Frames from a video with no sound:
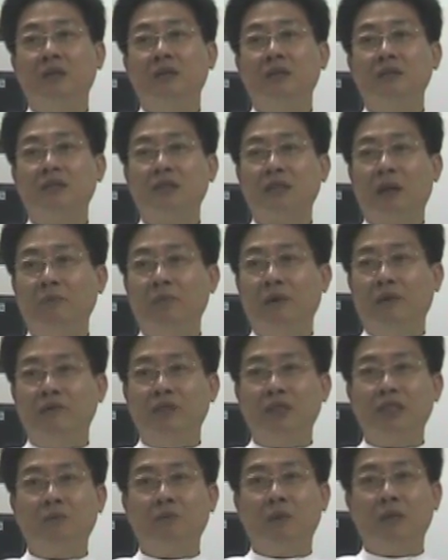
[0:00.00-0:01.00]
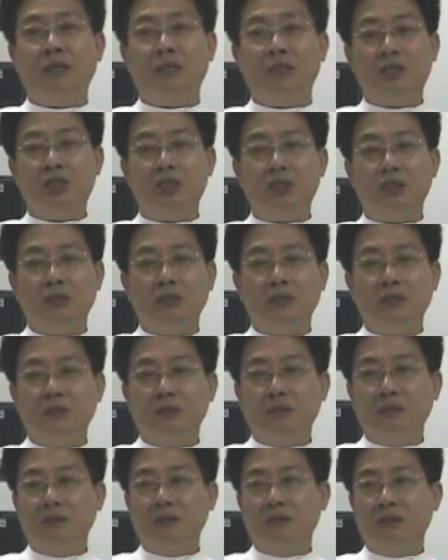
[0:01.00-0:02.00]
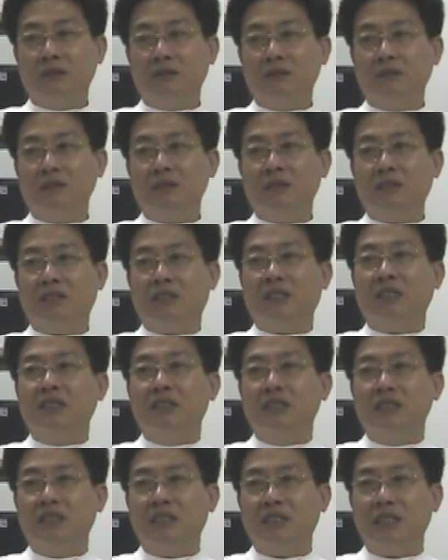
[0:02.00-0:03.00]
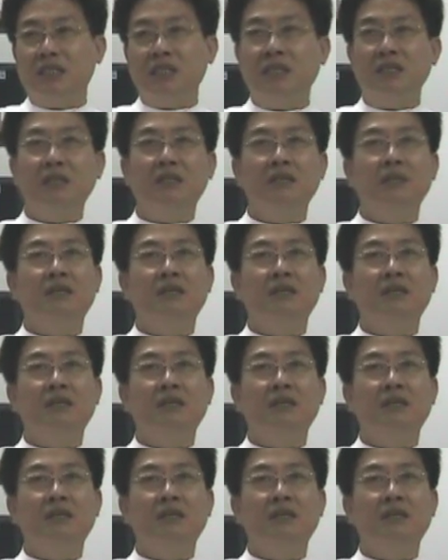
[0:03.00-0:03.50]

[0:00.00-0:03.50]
some of these politicians still see